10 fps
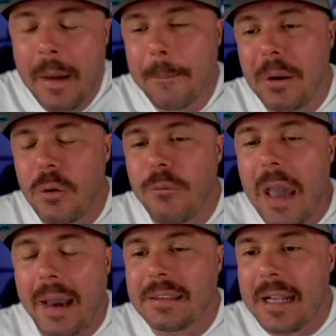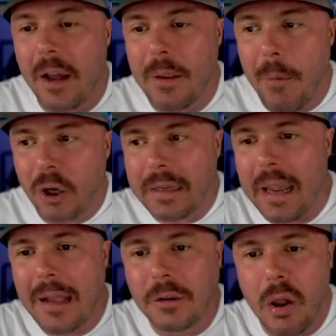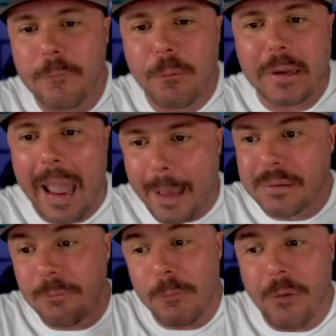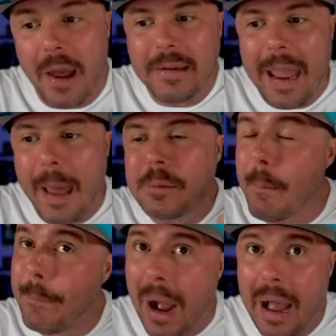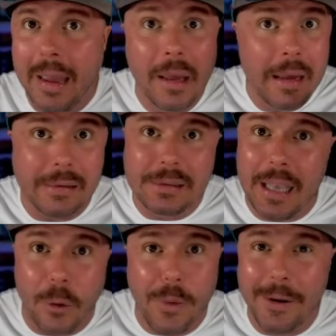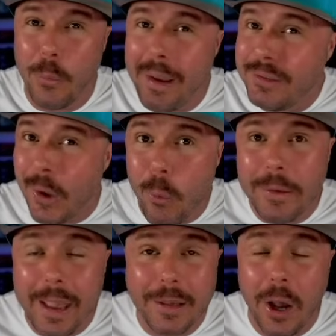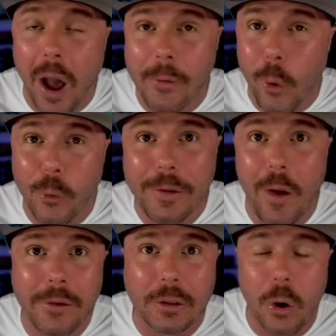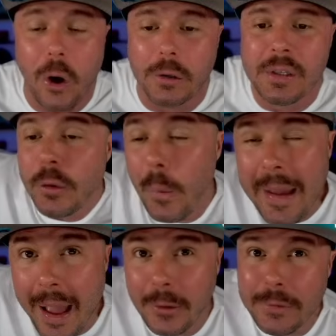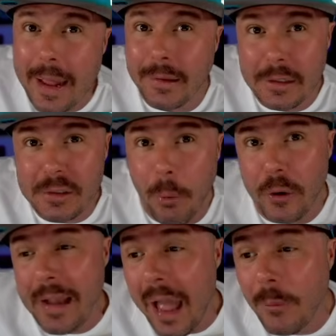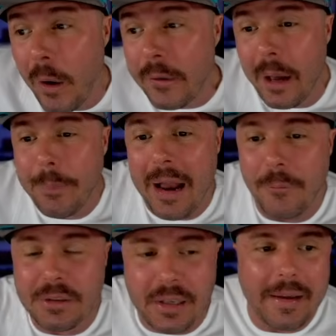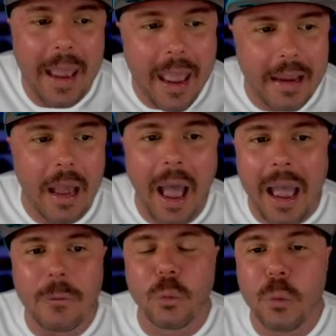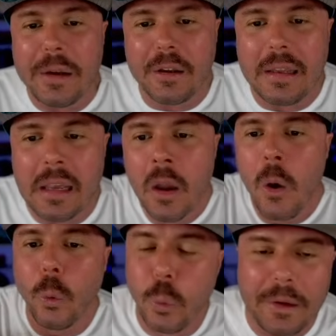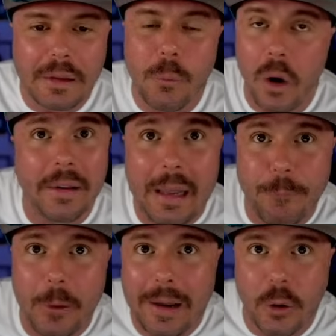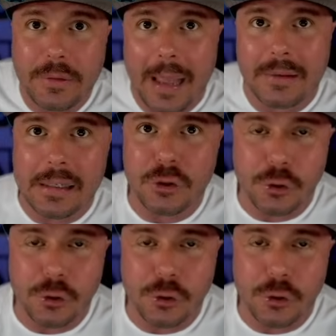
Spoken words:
but you've got to stay on the market and look for gaps. If you find gaps, buy and sell right away. Don't get caught holding on to cards. The way I looked at it this morning, I woke up and I was like, hey, I really want to get Fernando Tatis